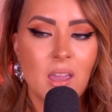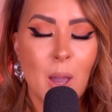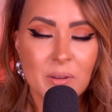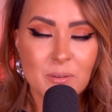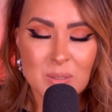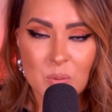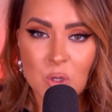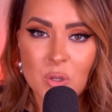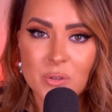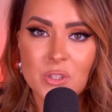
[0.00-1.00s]
Coming from someone
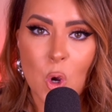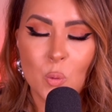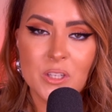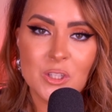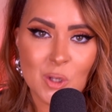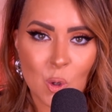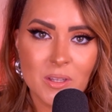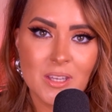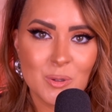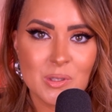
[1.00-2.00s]
who used to only
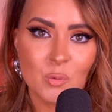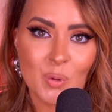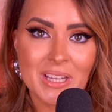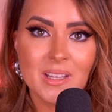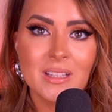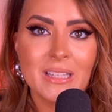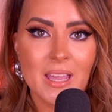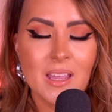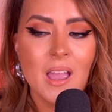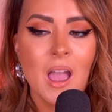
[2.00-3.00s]
solely use a ring light,